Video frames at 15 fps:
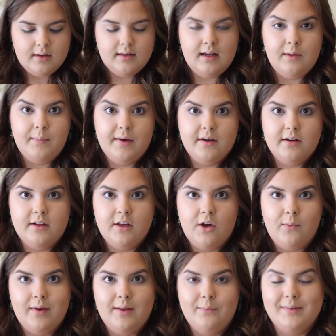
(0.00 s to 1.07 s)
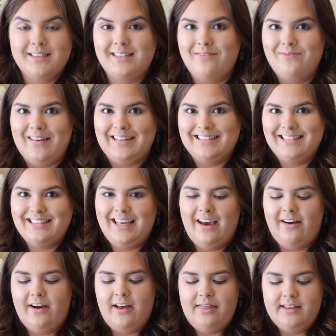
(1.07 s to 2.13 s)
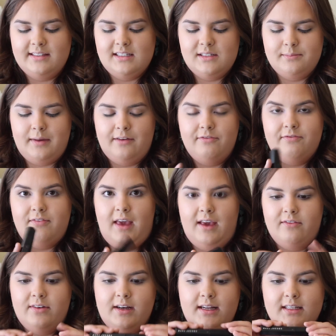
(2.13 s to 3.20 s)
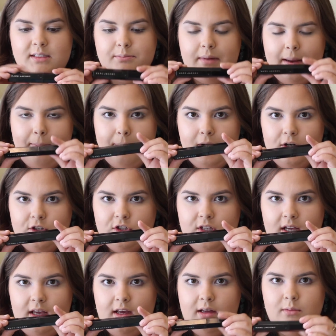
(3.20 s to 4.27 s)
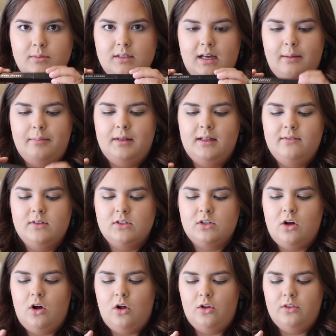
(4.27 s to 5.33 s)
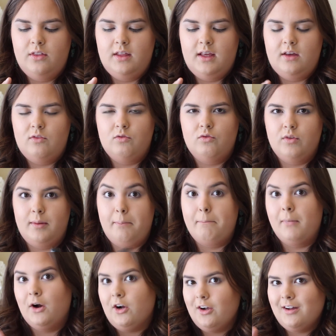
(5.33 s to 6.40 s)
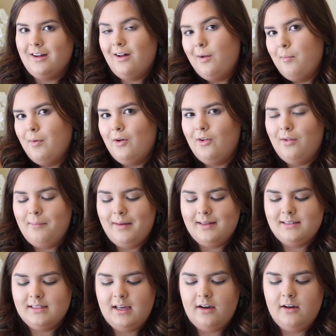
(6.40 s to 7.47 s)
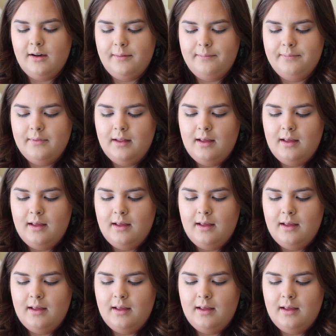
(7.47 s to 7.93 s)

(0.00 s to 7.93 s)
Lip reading: Now we're going to go in with some mascara. This is my favorite. It's by Marc Jacobs. I believe it's called the Remarkable Mascara.